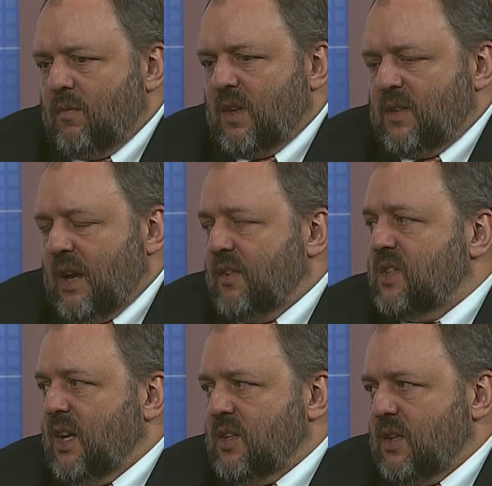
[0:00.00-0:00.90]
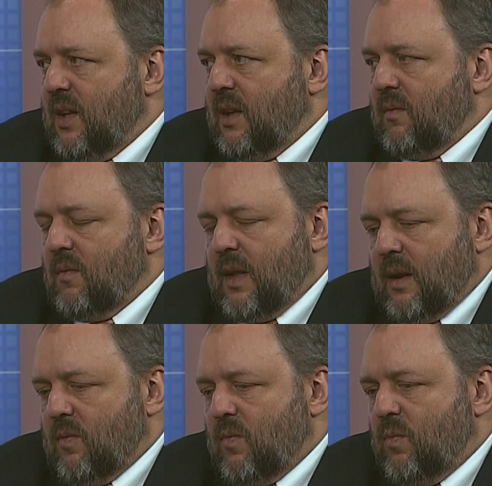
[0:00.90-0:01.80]
the devastation that that
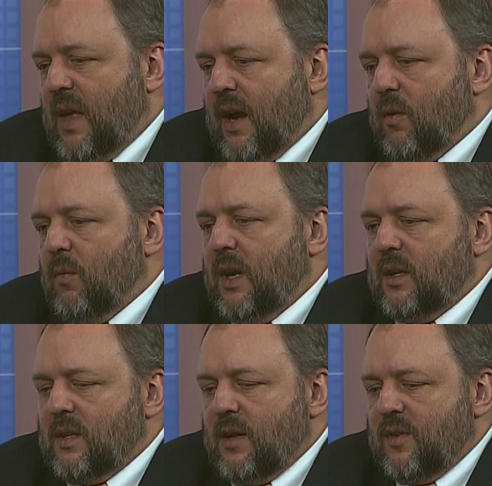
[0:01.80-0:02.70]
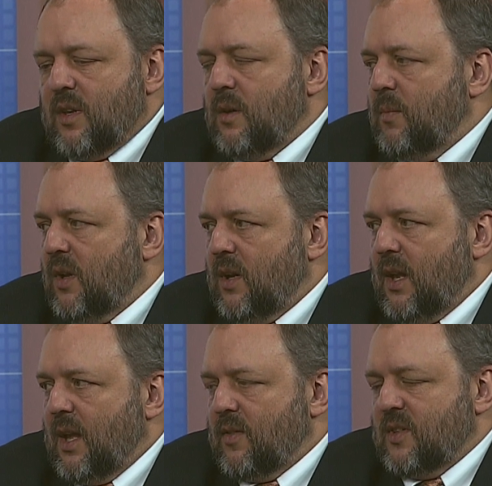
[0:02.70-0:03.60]
that wreaked on the
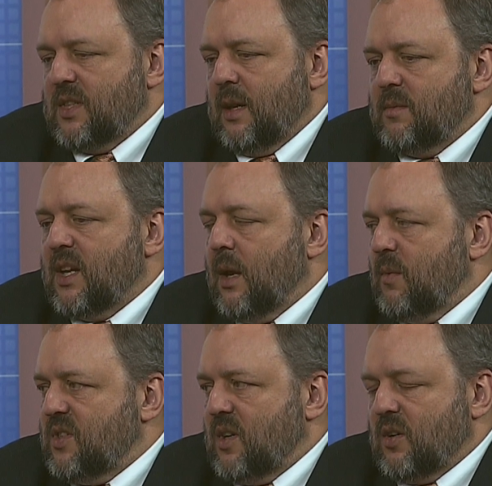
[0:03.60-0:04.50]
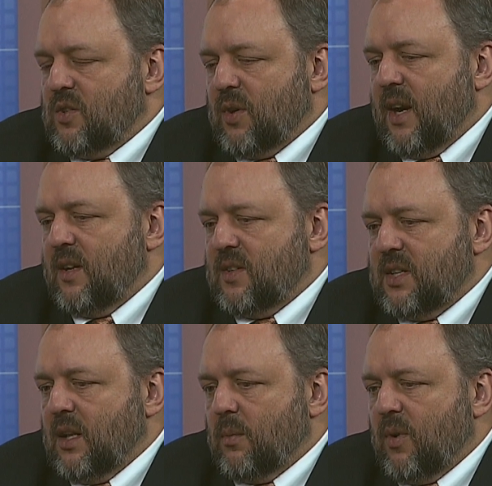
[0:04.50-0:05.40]
community at the same time as they're trying to
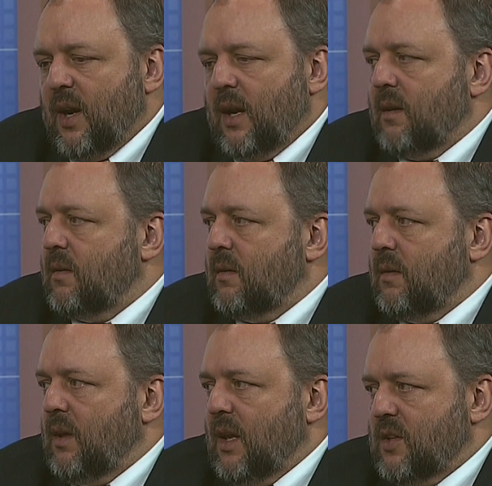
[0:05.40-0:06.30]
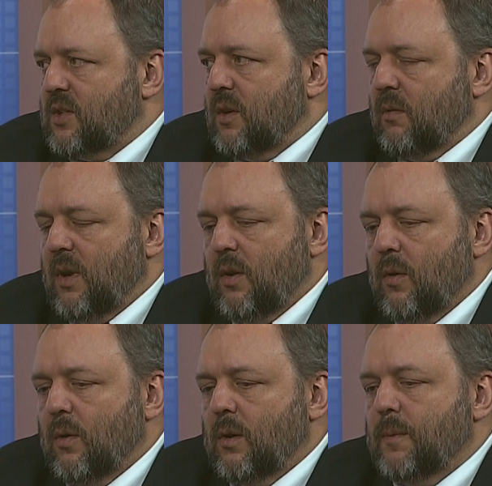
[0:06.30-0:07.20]
celebrate Easter
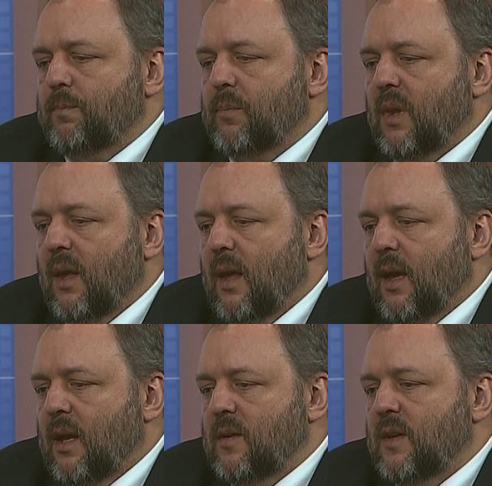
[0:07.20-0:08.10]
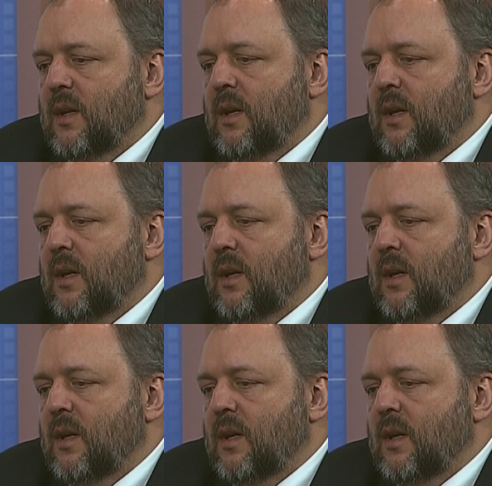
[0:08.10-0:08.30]
renewal, and